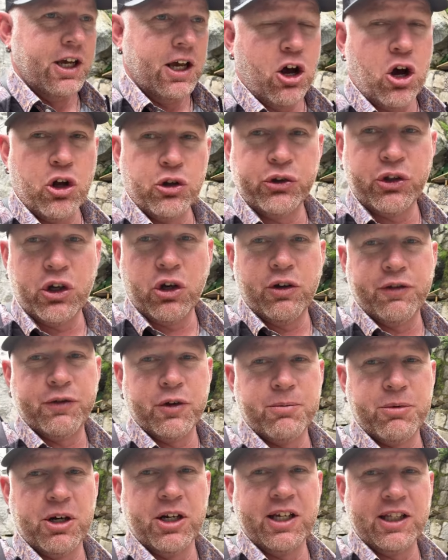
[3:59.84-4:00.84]
Also, if you're
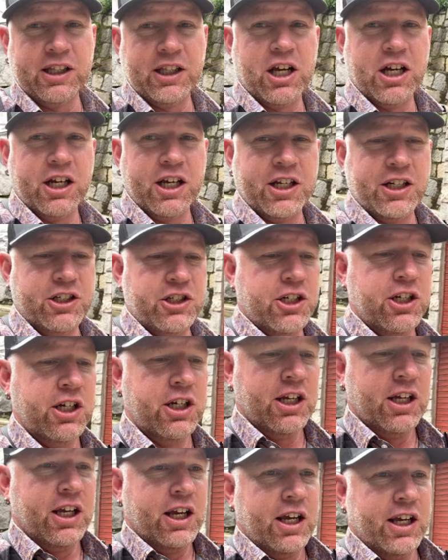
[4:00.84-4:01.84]
bringing luggage,
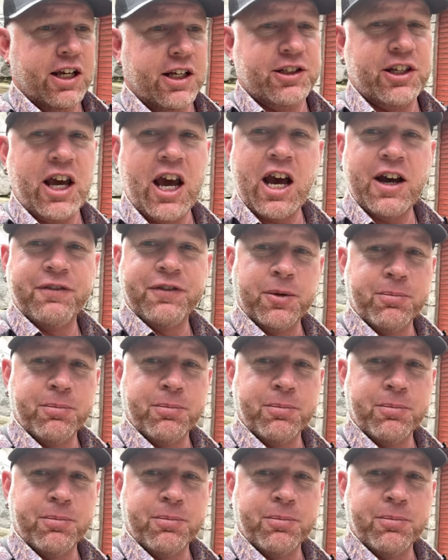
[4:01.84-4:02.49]
it's half the